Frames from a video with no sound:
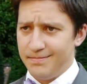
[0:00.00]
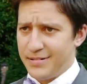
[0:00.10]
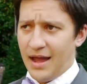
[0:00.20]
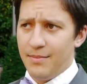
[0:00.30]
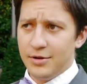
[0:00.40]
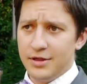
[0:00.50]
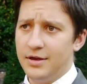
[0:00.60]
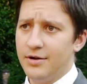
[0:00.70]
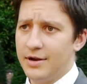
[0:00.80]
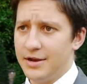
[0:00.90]

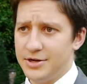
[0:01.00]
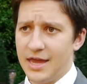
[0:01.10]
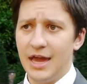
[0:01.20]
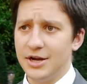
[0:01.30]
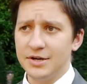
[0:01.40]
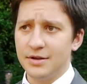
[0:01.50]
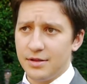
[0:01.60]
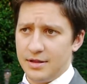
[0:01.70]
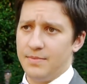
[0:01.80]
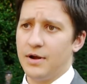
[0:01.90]
cybersecurity education
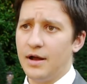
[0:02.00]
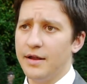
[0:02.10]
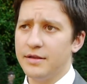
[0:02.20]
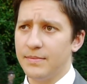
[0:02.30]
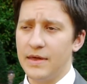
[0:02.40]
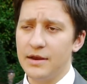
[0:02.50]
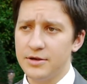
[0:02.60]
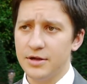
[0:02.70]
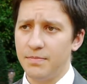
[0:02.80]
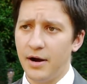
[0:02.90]
as a separate concept, that
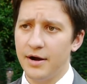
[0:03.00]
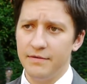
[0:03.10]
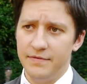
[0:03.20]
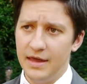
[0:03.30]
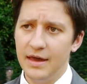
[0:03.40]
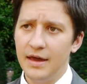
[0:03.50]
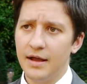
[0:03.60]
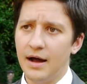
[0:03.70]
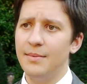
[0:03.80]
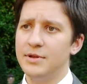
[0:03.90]
it's just part of the
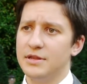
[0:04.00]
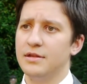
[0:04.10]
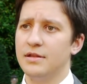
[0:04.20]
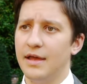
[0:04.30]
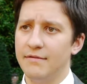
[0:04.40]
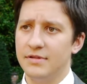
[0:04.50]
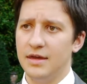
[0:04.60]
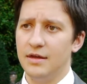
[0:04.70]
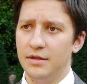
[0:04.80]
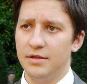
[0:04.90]
common sense life
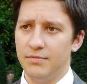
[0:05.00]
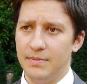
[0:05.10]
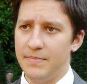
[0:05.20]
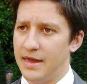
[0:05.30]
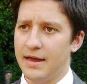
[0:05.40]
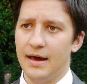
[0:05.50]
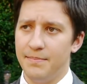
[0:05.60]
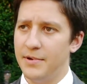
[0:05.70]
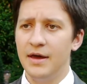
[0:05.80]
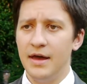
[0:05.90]
skills that we pick
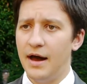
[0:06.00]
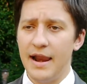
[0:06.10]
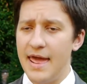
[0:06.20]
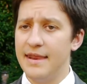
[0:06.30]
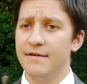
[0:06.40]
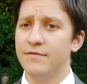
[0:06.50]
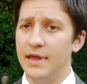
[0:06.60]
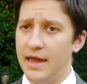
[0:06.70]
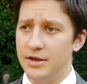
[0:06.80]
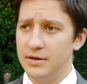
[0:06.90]
up at
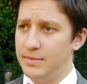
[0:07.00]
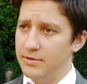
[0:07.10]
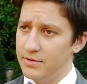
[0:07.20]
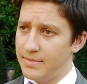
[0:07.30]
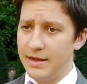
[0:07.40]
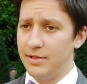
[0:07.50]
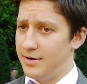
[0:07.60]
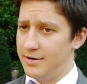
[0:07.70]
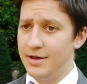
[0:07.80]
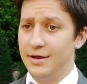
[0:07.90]
every age. I mean, you might
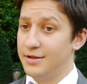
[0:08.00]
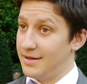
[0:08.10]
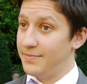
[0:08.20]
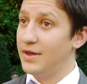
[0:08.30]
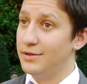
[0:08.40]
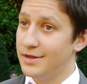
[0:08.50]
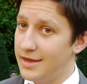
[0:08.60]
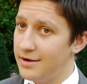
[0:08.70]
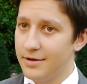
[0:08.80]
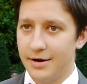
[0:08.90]
learn some things in
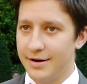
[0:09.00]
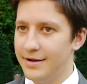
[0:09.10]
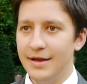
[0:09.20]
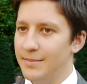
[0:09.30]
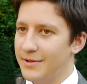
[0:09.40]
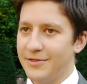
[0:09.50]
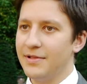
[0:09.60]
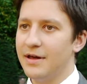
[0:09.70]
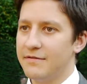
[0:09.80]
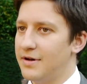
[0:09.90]
kindergarten, but there are
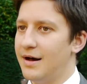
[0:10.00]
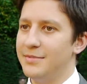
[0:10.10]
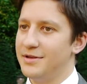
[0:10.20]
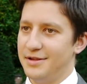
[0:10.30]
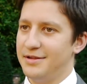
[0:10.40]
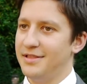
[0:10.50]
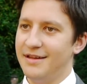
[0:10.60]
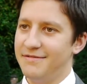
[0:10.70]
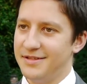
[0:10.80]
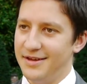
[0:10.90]
a lot of common sense
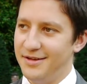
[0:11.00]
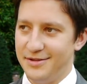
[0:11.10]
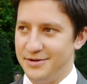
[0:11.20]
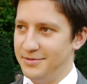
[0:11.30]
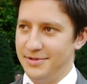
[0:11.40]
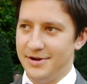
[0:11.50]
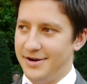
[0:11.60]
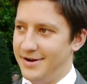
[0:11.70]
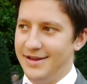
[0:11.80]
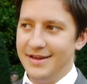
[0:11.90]
life skills that you learn